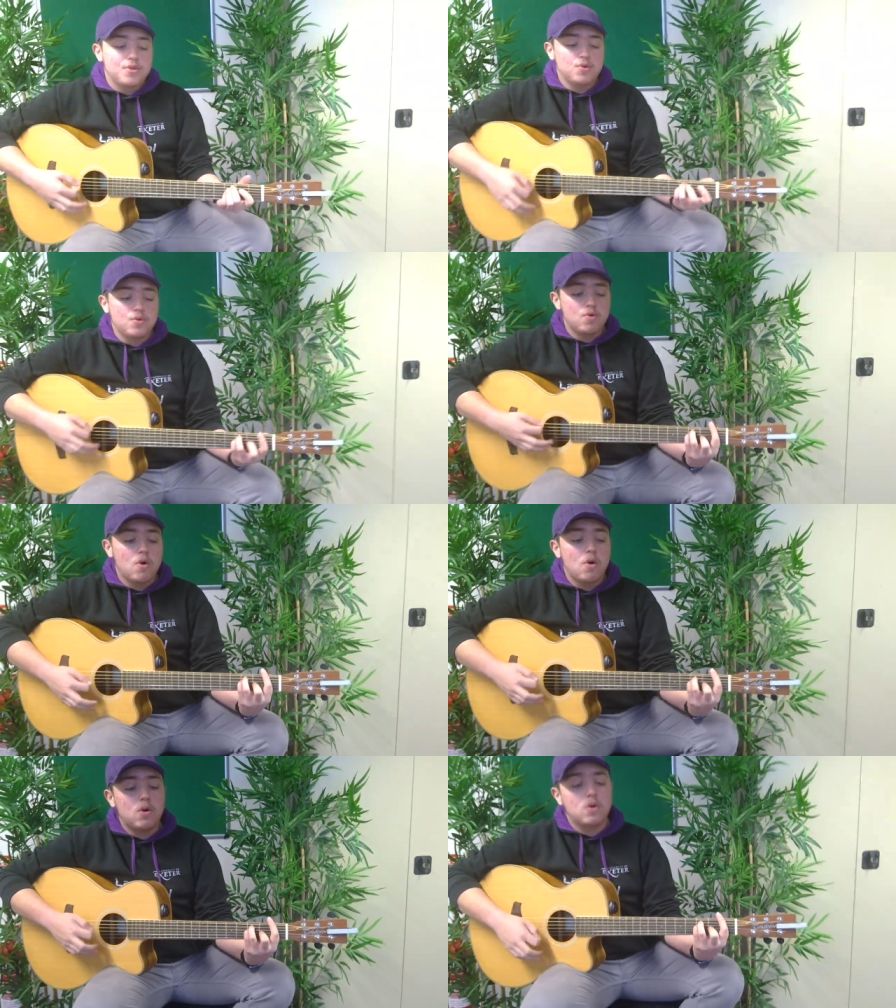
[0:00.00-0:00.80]
through
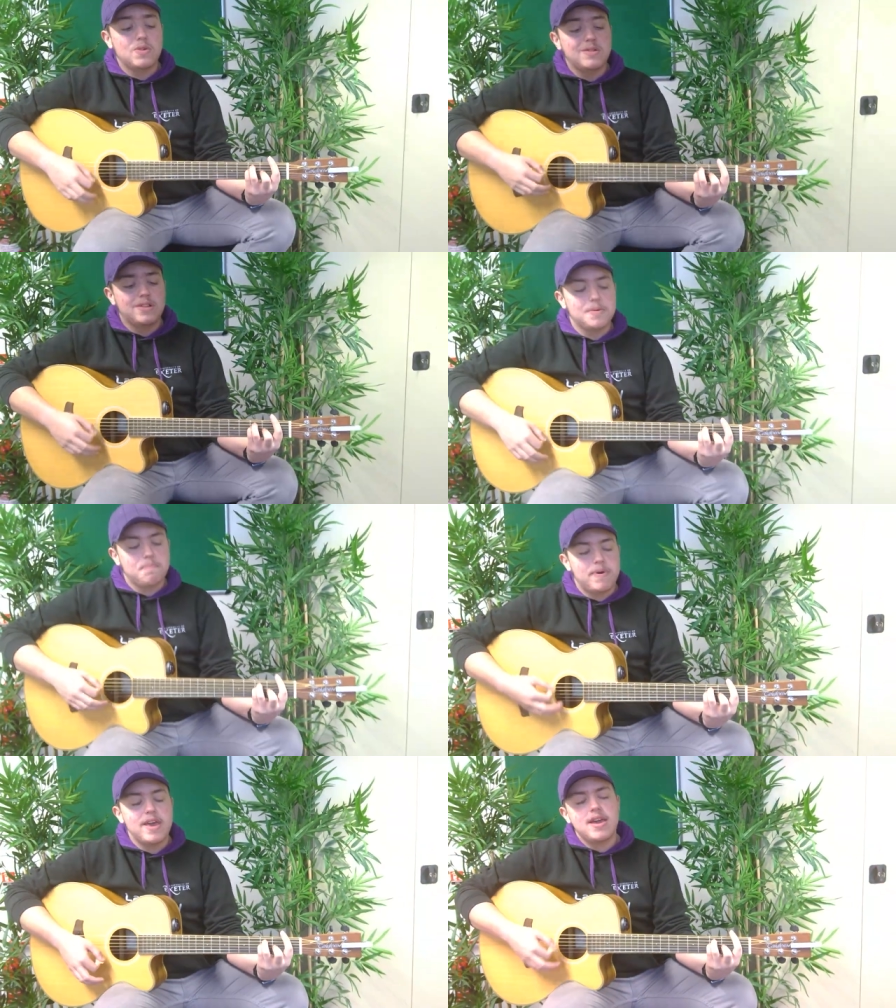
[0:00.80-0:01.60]
all
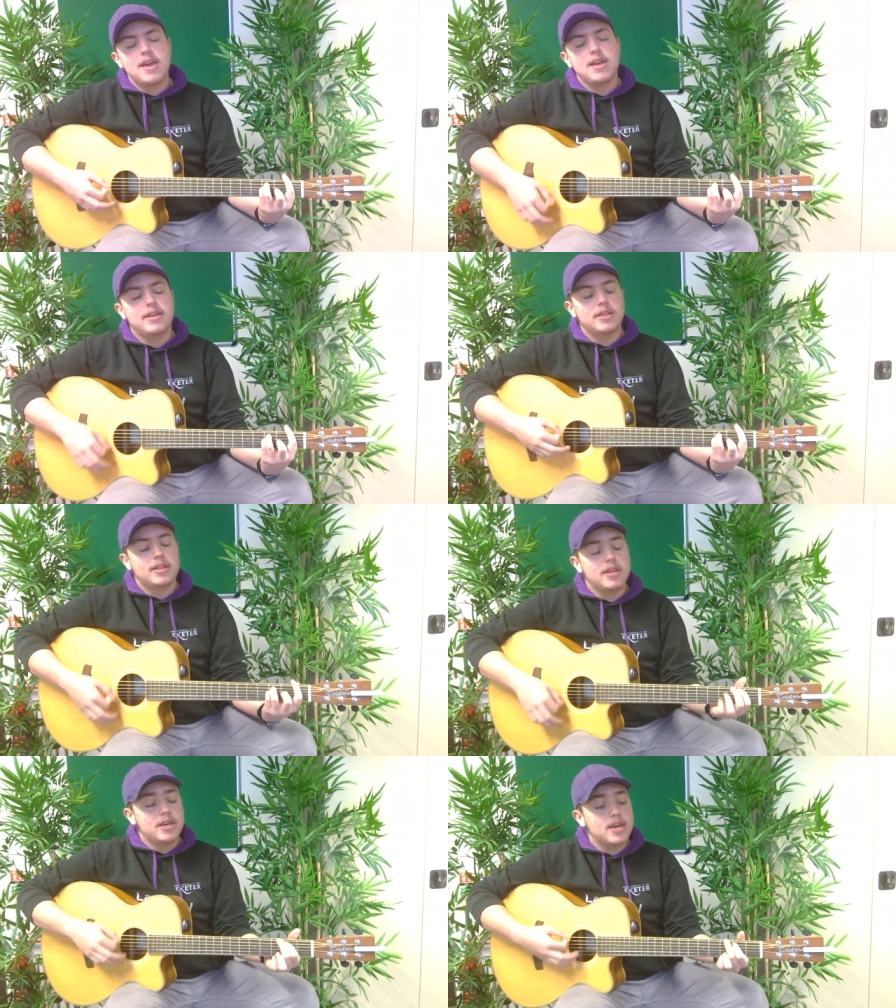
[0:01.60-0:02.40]
the
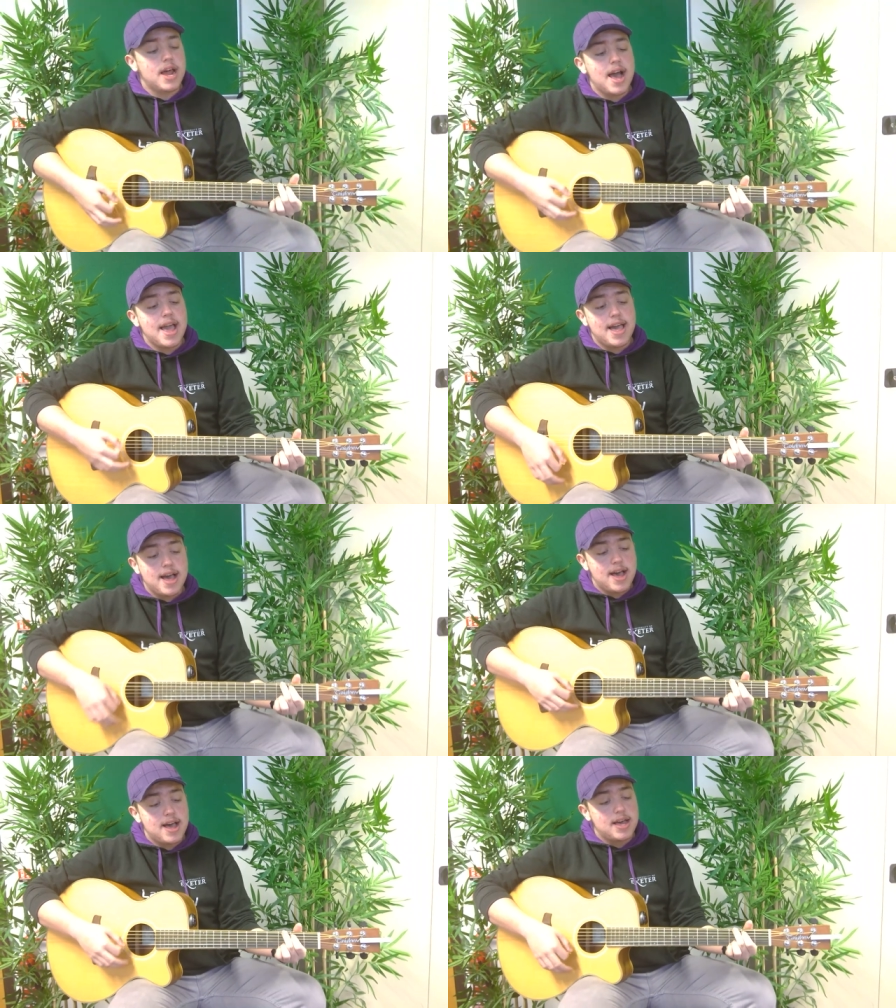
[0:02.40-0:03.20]
pain that I
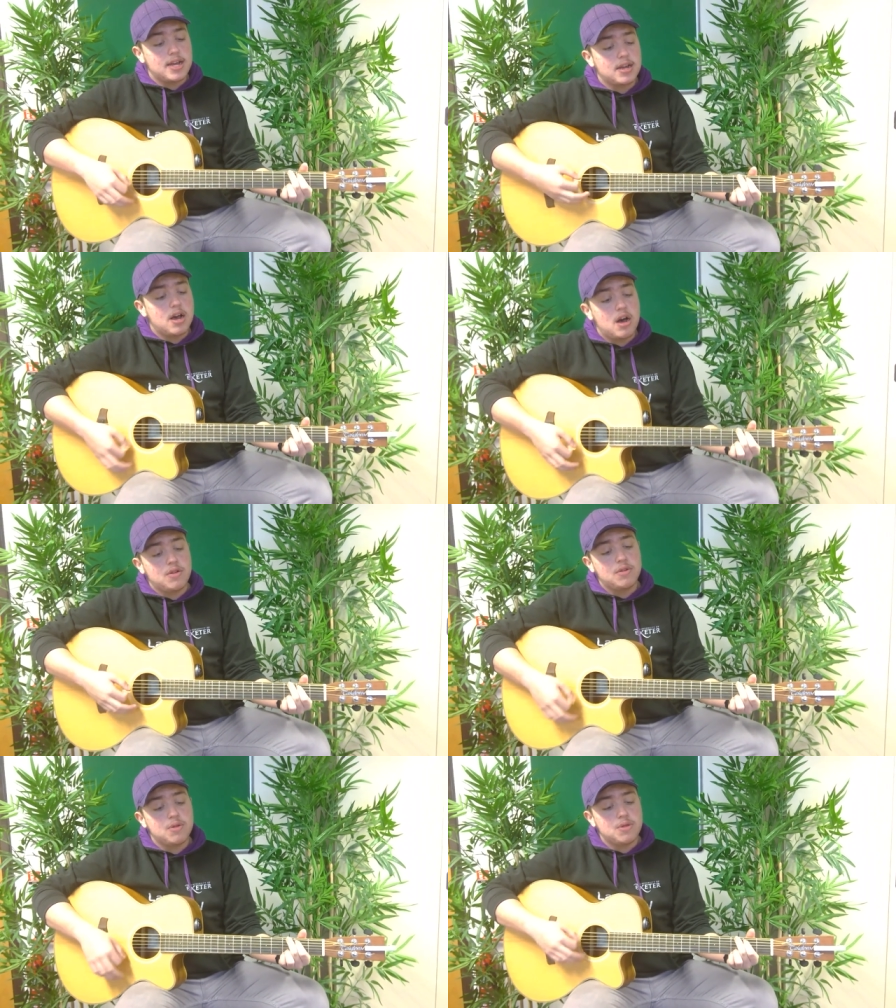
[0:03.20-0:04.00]
had
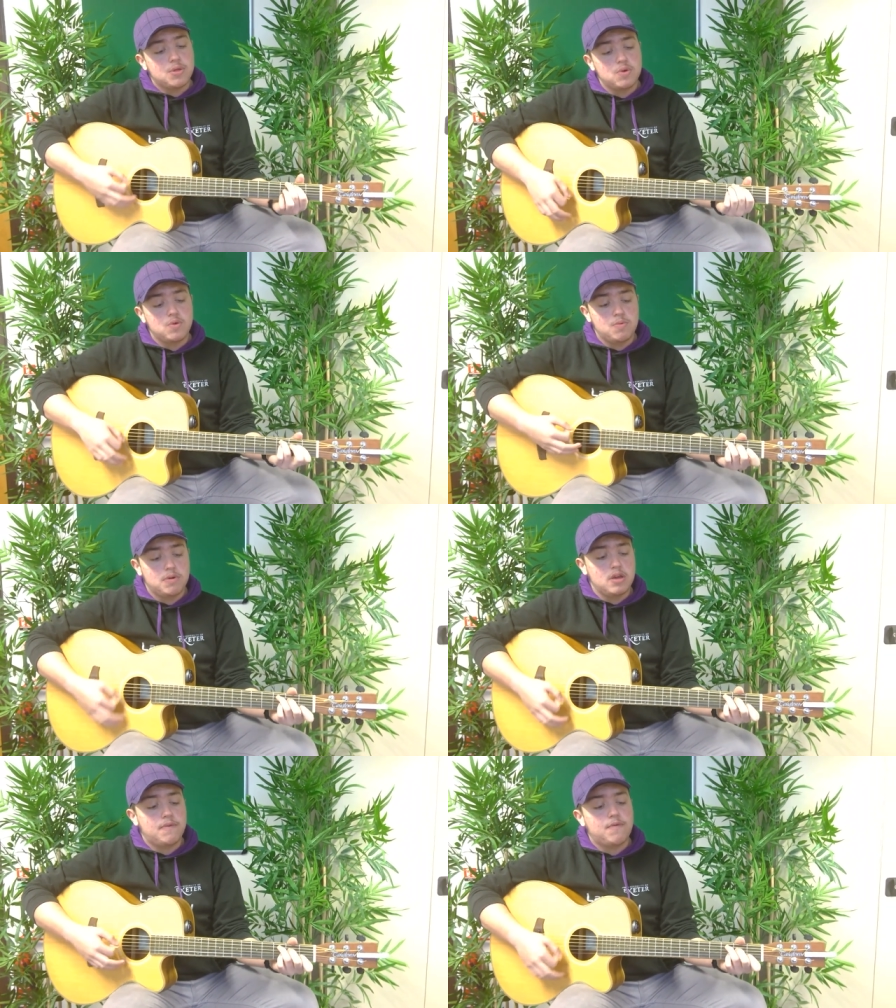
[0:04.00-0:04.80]
gone through
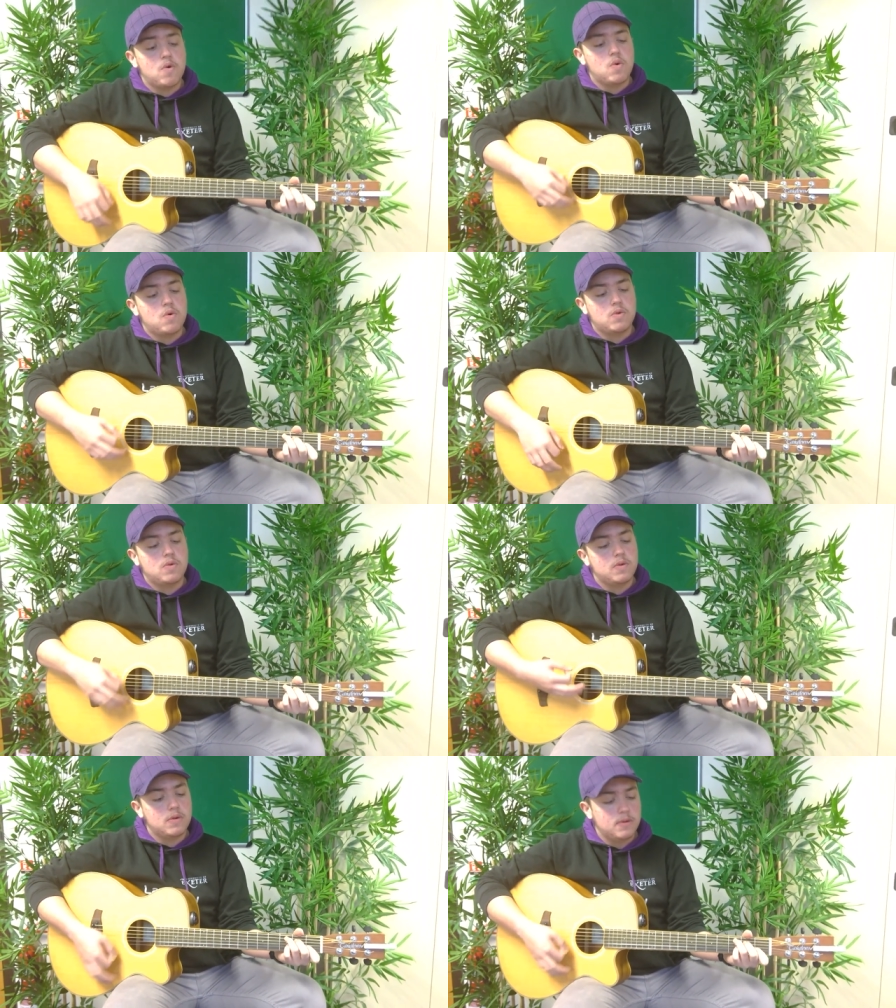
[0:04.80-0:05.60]

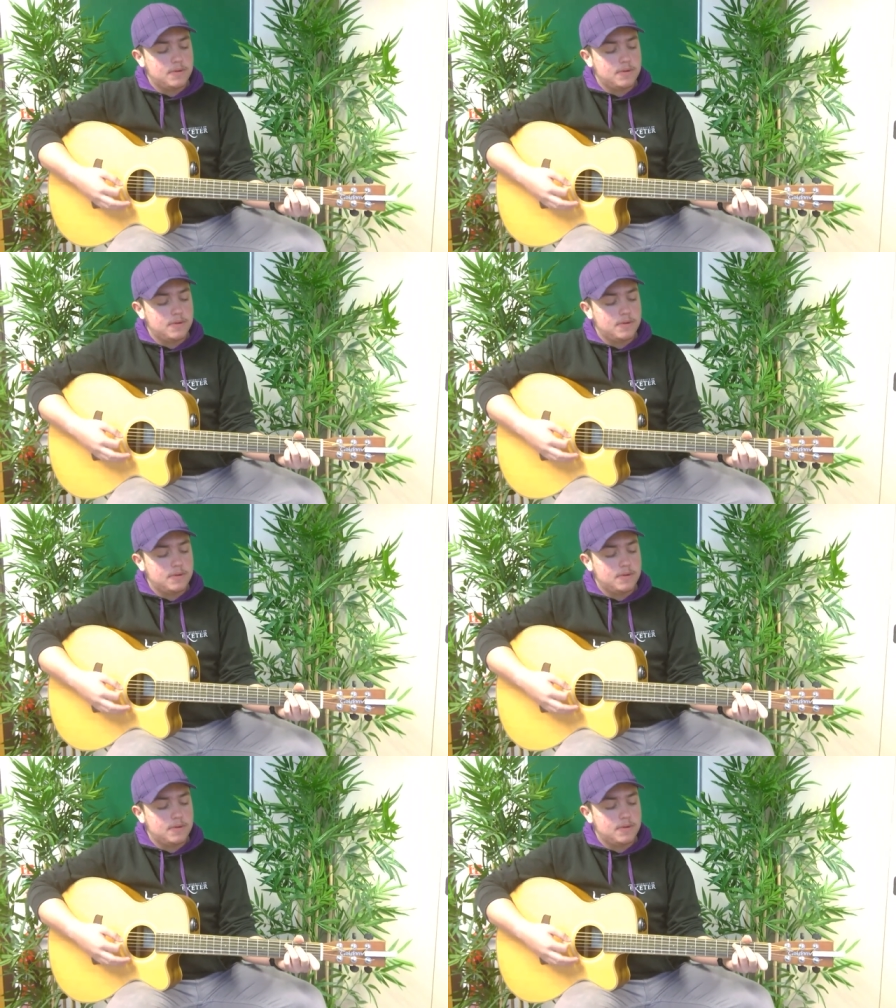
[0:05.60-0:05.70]
before.